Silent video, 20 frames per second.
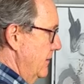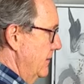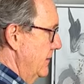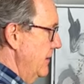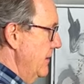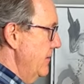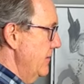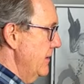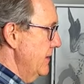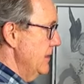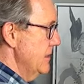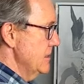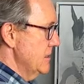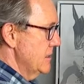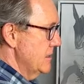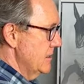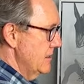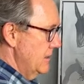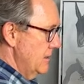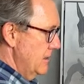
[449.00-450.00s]
There it
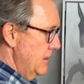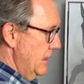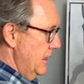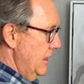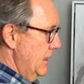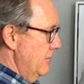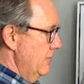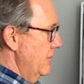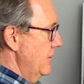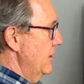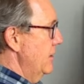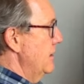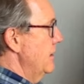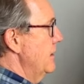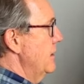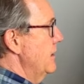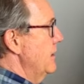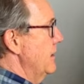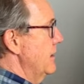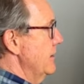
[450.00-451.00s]
is. Um,
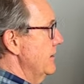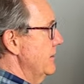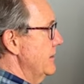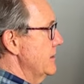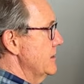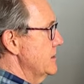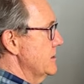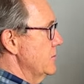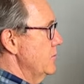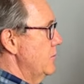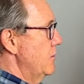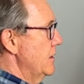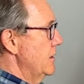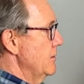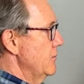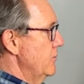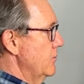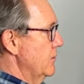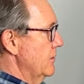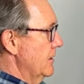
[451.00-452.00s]
I think it's a
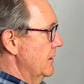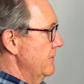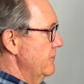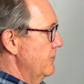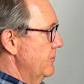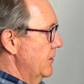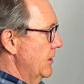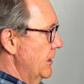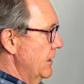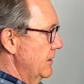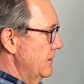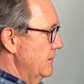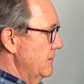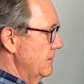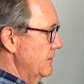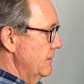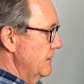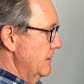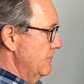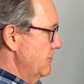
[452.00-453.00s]
wonderful gift product.
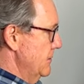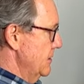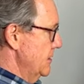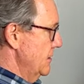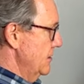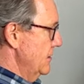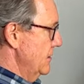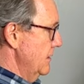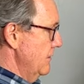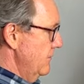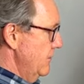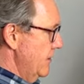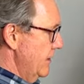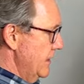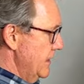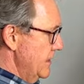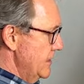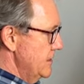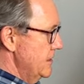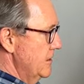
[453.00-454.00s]
It was certainly very
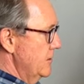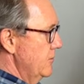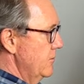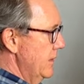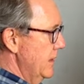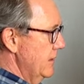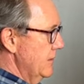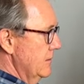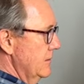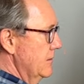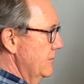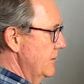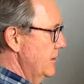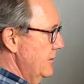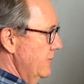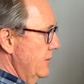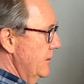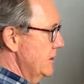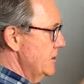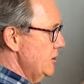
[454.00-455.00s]
easy to mount. I mean,
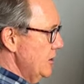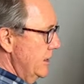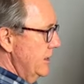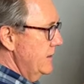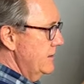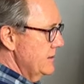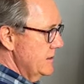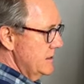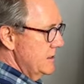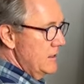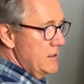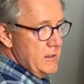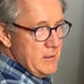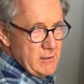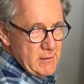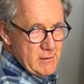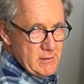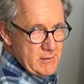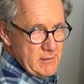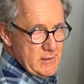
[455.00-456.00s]
if I shake this,
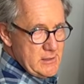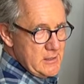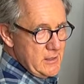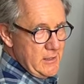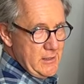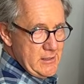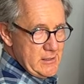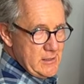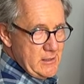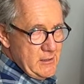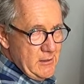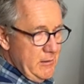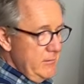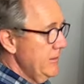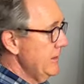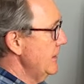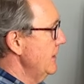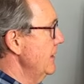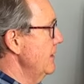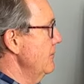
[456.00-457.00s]
this thing isn't
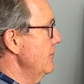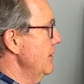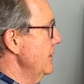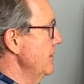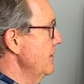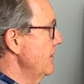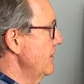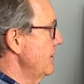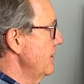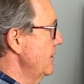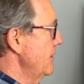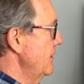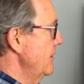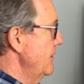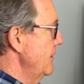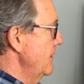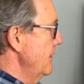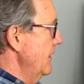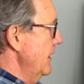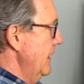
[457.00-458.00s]
going anywhere.
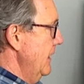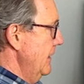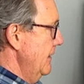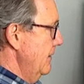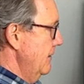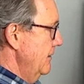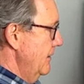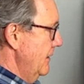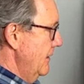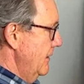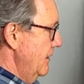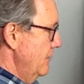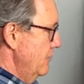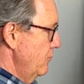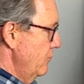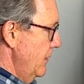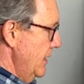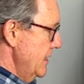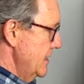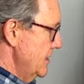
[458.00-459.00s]
And uh,
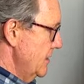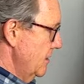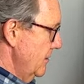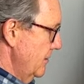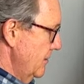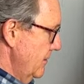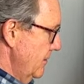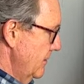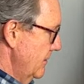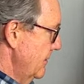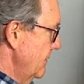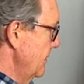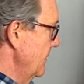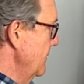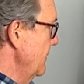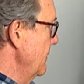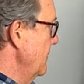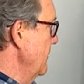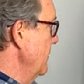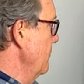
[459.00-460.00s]
based on
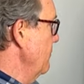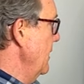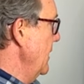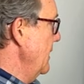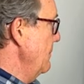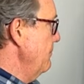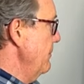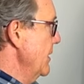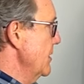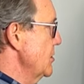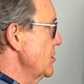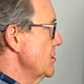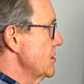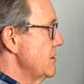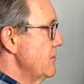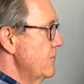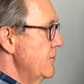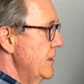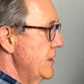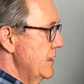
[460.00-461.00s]
many pictures
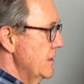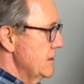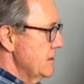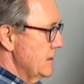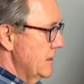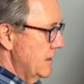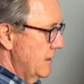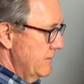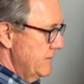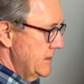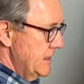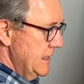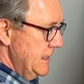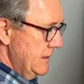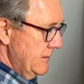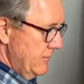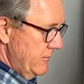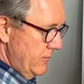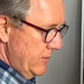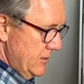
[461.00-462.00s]
and videos that I've
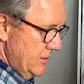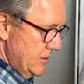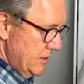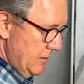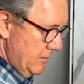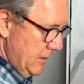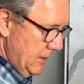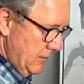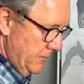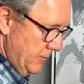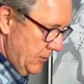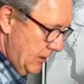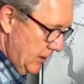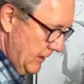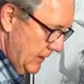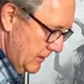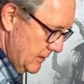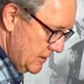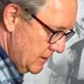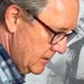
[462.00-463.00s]
seen of similar
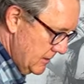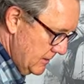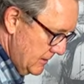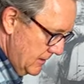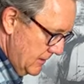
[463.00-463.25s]
products,